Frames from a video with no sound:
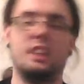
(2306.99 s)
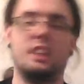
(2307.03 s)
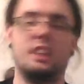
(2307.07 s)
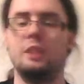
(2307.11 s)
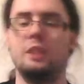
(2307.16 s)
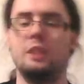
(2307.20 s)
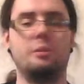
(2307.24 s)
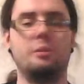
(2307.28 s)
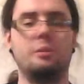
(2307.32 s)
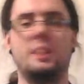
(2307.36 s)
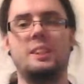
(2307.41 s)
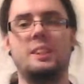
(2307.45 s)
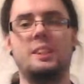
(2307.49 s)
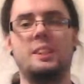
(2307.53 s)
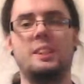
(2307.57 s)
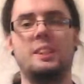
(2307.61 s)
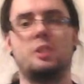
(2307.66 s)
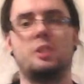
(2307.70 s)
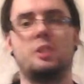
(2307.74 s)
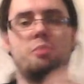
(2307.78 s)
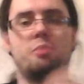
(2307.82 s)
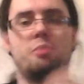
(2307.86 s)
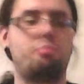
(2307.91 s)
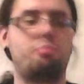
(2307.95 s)
it
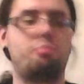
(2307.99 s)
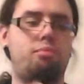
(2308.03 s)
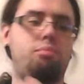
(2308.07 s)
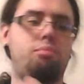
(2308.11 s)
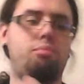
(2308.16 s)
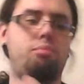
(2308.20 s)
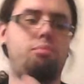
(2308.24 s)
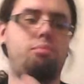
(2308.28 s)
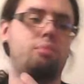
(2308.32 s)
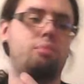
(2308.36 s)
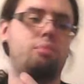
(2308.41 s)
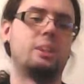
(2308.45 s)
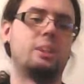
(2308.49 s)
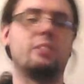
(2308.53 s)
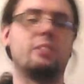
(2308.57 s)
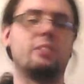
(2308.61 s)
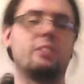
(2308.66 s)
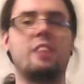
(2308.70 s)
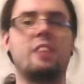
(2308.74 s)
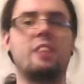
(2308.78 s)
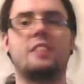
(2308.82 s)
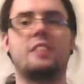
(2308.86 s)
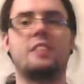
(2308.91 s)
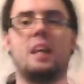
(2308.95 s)
just the
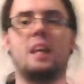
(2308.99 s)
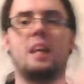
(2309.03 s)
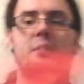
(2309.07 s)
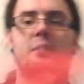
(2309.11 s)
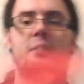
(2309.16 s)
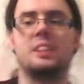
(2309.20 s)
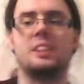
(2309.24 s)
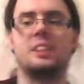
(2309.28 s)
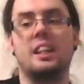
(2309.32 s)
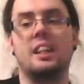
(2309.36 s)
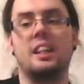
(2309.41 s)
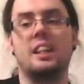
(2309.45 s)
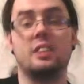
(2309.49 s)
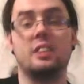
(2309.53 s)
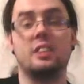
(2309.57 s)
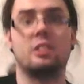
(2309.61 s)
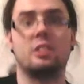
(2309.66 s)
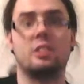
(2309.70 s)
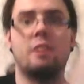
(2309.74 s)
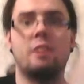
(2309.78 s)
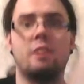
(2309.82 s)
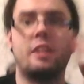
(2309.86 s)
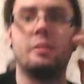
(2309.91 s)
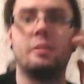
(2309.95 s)
rev time
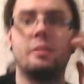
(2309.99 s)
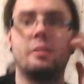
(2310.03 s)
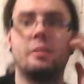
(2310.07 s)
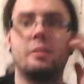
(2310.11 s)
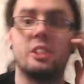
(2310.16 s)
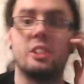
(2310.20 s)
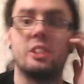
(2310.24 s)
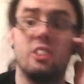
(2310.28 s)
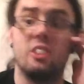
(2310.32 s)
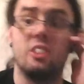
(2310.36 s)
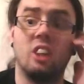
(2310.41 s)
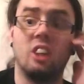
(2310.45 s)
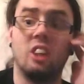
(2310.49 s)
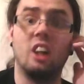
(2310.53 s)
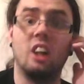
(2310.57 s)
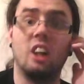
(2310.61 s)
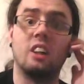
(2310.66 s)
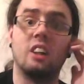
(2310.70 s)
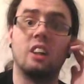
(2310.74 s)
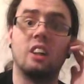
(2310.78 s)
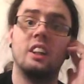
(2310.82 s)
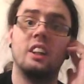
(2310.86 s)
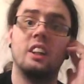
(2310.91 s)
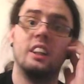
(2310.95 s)
is too
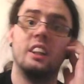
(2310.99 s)
long.